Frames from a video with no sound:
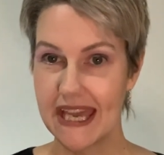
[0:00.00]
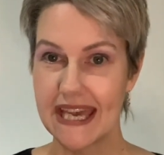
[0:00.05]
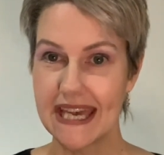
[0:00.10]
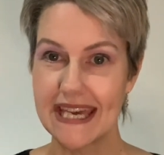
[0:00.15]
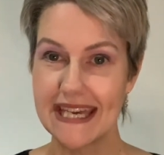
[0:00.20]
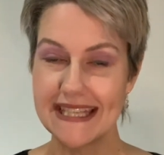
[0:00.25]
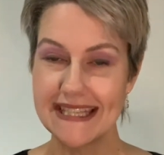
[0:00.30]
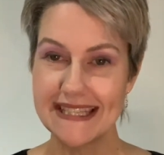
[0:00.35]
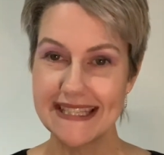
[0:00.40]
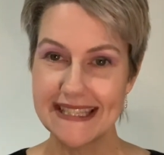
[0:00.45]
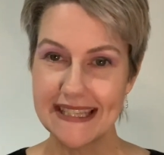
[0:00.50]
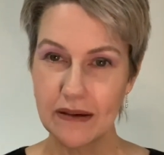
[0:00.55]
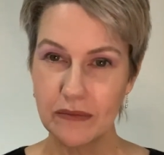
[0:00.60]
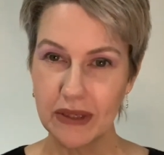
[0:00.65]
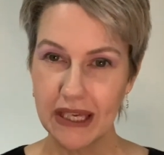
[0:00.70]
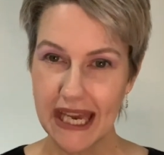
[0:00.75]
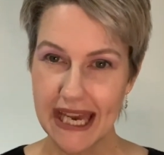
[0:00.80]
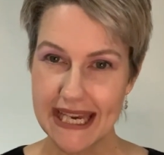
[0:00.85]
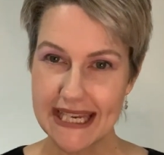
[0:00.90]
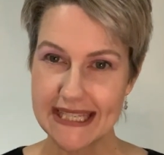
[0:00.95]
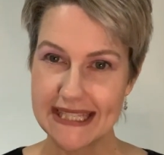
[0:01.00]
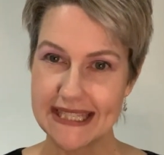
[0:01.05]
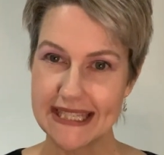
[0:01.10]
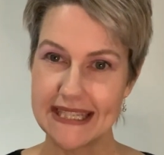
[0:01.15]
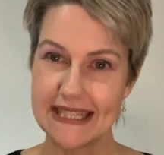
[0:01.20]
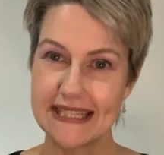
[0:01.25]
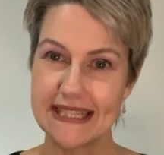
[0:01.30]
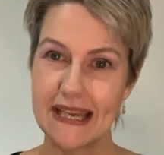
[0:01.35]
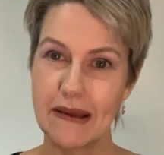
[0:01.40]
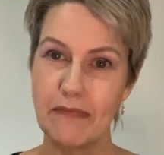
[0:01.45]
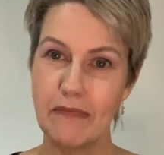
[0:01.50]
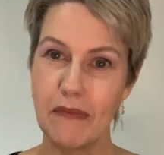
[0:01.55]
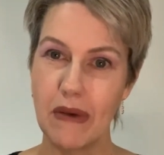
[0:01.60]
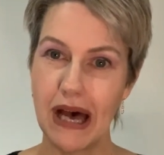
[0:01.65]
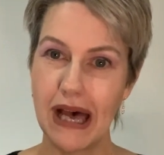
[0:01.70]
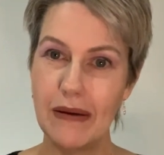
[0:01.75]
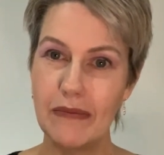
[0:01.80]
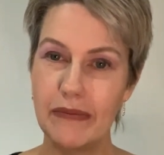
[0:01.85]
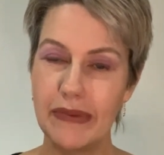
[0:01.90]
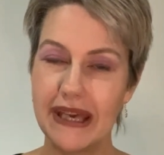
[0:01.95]
In some cases, it
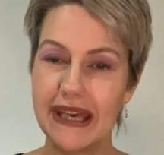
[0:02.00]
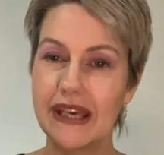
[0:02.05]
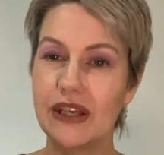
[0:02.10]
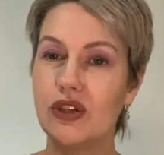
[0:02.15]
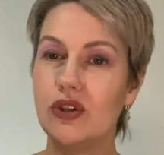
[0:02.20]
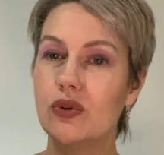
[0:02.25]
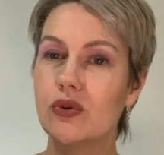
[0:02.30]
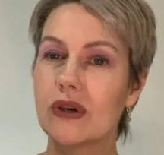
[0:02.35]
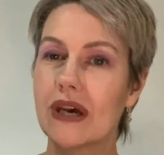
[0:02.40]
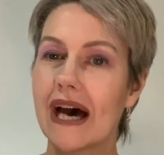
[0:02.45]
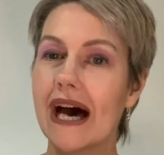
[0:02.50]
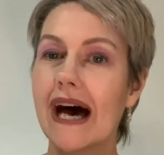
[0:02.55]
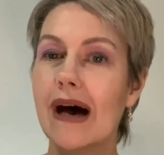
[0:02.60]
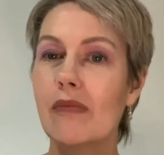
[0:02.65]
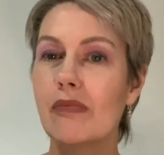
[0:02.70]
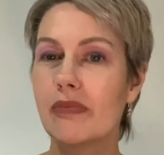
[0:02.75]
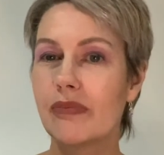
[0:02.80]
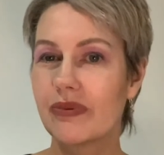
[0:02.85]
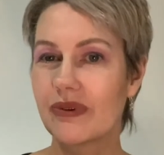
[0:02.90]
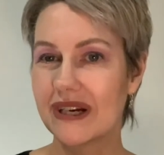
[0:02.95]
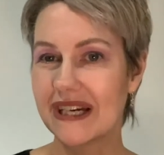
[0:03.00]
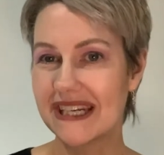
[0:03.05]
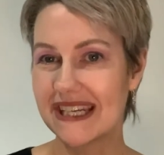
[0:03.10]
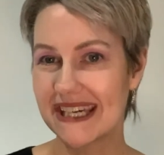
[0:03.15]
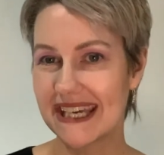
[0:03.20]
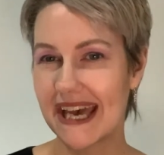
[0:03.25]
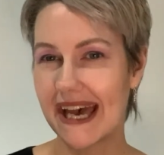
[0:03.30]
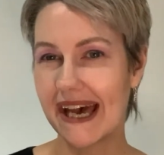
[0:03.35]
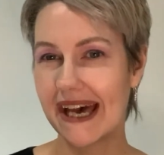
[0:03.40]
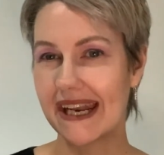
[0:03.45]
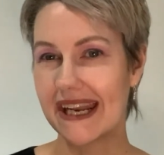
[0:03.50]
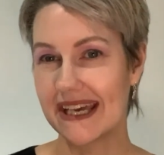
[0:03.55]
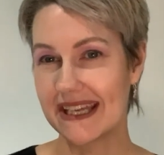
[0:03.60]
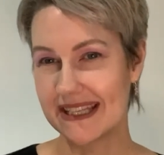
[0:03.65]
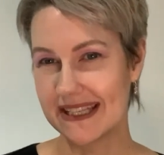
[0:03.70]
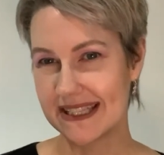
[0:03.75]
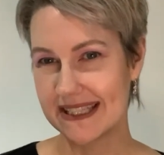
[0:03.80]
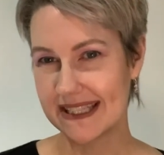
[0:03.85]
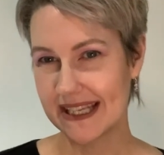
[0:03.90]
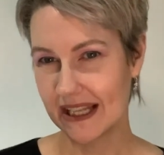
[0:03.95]
might be you can't breed a cat and
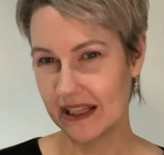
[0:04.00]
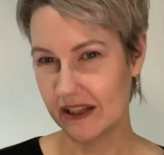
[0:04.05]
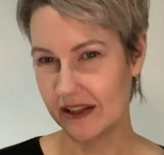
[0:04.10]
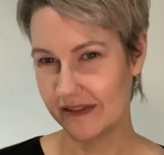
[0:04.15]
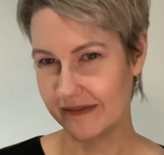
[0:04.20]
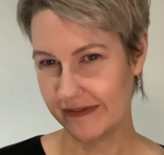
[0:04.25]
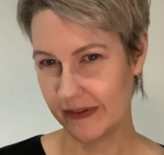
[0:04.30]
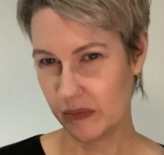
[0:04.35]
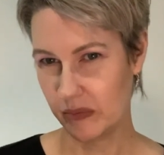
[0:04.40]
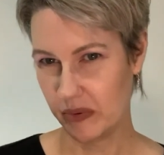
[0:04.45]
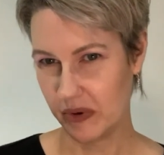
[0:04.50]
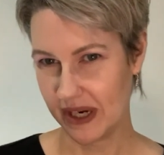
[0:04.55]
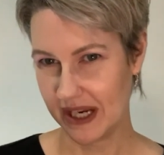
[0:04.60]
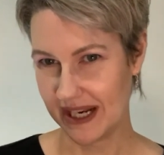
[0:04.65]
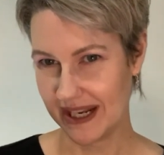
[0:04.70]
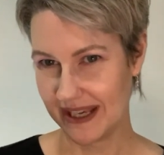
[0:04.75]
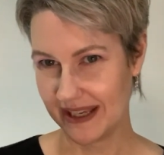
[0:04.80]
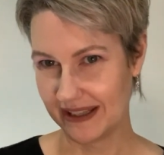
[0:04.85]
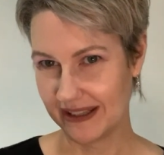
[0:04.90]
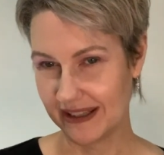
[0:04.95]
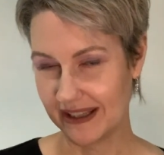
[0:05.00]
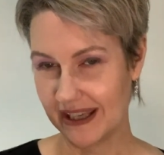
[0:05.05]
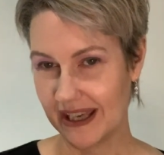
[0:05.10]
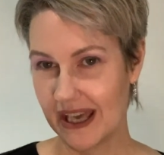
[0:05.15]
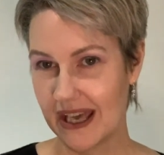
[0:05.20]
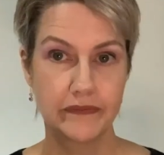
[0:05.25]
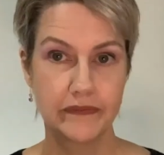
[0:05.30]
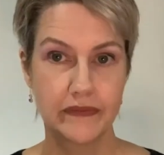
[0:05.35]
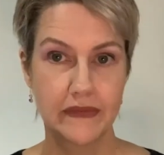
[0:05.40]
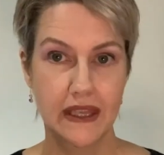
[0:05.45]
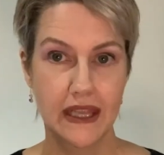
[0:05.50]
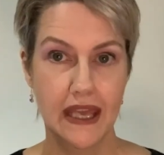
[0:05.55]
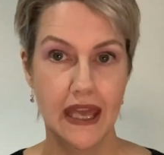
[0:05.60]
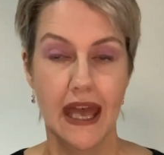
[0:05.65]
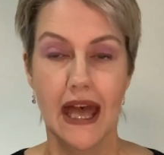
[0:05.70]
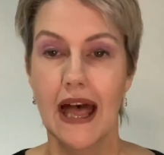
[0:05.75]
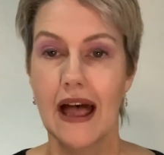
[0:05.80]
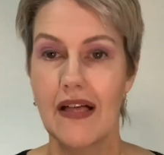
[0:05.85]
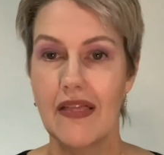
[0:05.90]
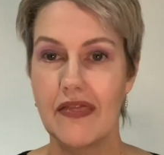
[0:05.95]
sell it for breeding.
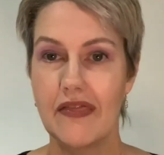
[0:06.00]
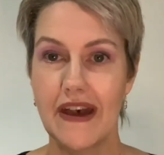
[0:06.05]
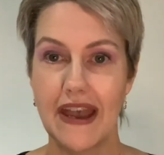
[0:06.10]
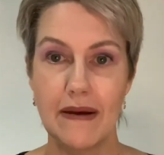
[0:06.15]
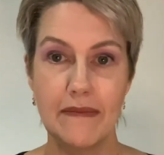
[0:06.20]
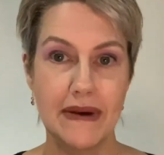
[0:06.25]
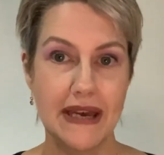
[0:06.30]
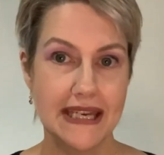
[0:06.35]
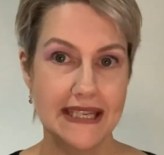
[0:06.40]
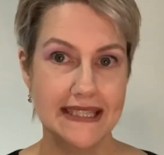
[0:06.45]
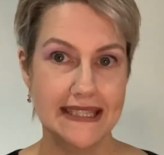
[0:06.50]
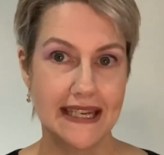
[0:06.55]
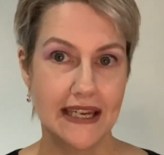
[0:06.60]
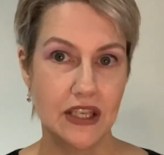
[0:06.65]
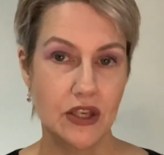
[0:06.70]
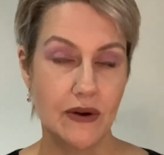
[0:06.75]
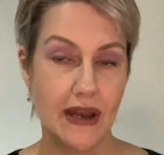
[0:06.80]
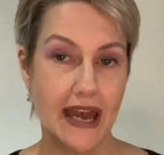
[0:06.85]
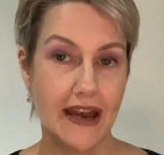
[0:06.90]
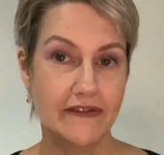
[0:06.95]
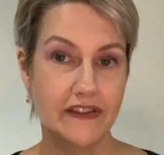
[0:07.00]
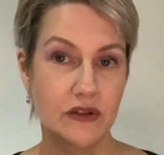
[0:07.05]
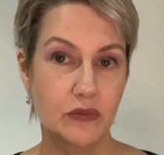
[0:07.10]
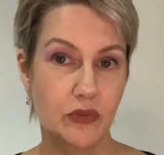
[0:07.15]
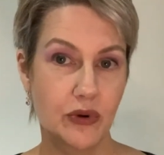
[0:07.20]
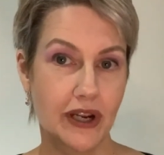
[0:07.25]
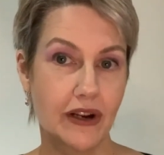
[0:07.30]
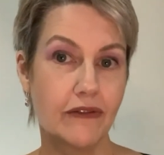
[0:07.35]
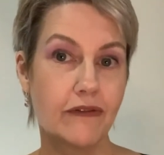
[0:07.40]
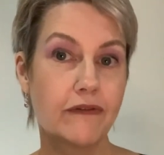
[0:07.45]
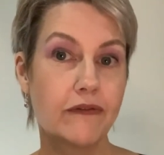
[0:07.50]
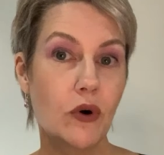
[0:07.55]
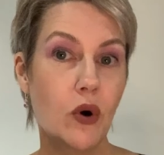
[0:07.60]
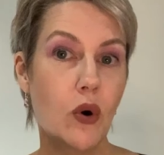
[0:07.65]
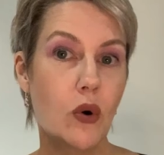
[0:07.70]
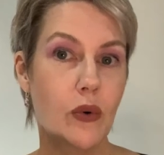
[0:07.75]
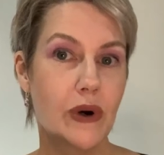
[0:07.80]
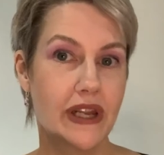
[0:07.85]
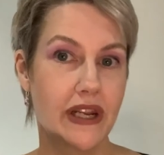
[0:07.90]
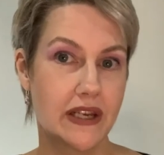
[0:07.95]
They may say you have to breed
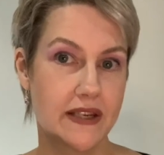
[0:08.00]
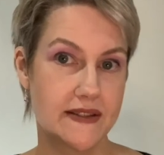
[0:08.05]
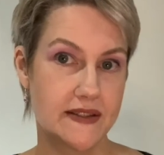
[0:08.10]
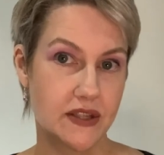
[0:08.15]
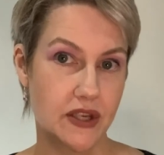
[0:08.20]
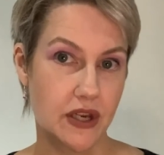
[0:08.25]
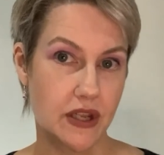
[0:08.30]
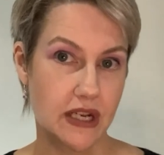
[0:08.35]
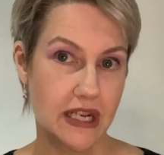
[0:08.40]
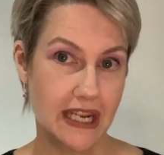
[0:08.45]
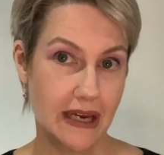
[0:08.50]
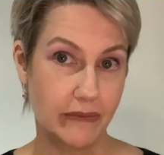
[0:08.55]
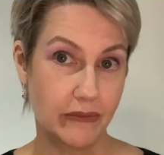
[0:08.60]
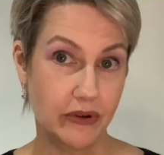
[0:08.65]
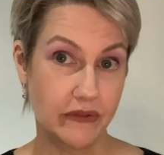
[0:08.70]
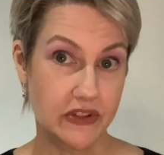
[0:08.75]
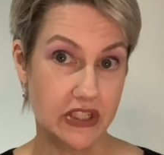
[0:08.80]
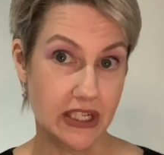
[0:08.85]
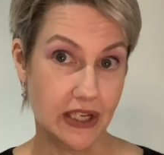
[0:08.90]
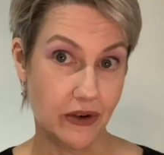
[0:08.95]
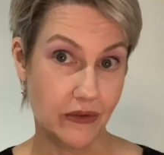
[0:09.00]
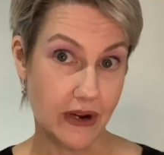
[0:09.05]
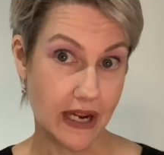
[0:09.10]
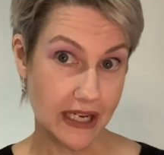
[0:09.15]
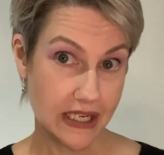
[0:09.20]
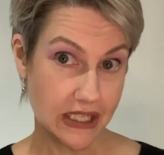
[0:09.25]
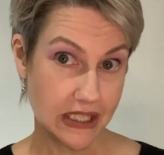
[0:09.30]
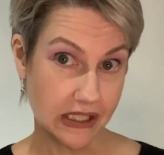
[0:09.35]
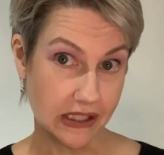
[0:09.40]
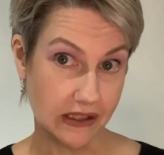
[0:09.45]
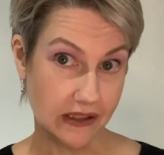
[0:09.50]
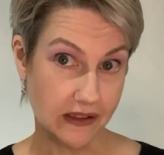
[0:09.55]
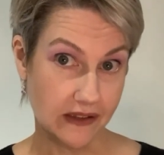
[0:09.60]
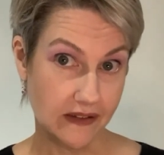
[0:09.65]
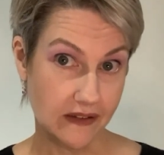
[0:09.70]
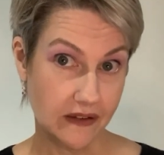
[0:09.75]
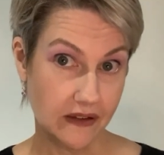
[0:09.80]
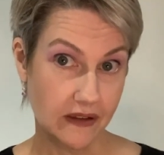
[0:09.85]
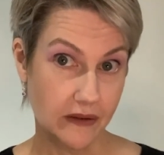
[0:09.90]
forward a certain number of generations.